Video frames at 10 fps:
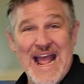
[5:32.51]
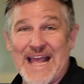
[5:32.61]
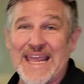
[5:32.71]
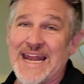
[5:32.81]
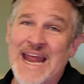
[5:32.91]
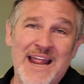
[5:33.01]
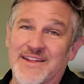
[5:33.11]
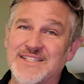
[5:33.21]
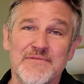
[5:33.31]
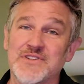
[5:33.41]
Again,
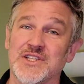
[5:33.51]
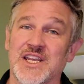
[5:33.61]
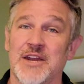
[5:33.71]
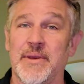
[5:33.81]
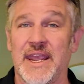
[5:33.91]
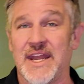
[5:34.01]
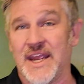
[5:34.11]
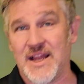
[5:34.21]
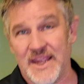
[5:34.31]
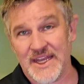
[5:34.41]
this stuff is just gonna be
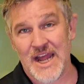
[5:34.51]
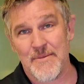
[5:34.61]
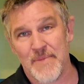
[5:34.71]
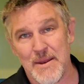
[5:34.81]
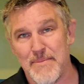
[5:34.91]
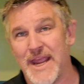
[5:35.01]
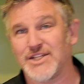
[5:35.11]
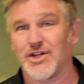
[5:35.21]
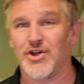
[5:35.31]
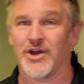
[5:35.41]
getting cleaned up and made
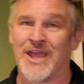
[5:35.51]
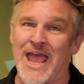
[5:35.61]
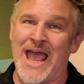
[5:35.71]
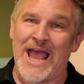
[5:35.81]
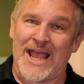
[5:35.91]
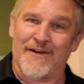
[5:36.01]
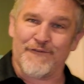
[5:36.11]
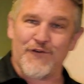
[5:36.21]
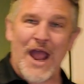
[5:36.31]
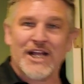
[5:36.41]
to look
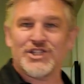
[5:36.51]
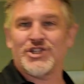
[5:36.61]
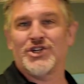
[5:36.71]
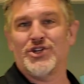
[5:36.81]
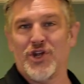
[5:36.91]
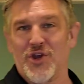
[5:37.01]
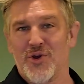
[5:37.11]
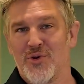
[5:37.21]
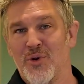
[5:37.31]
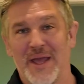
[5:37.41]
fresh,
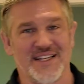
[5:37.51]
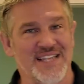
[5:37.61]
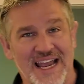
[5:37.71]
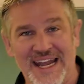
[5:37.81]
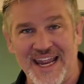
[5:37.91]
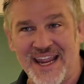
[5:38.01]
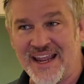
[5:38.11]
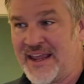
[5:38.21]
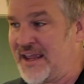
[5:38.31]
new, exciting,